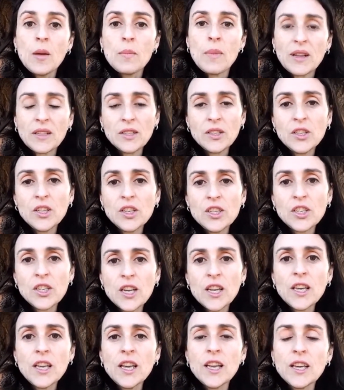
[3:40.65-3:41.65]
But the
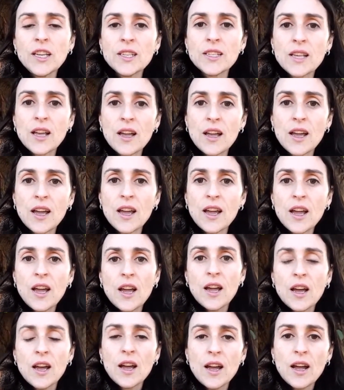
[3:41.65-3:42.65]
jay is a
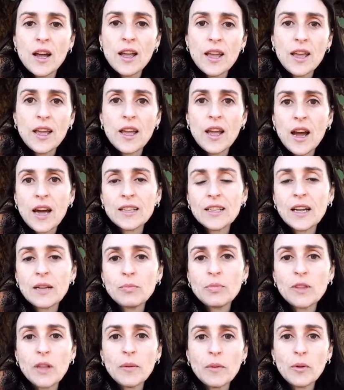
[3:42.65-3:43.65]

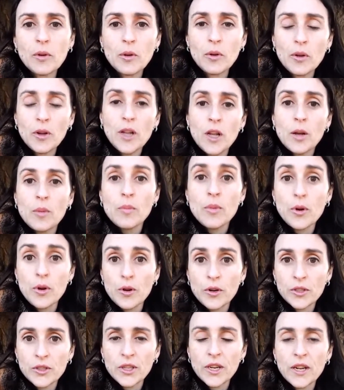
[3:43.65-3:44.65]
adaptable
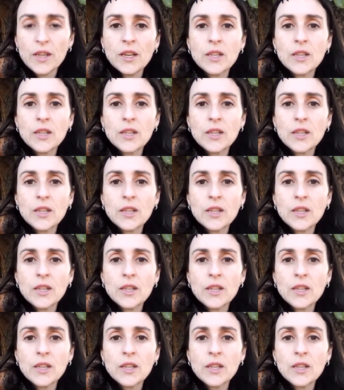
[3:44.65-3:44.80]
bird,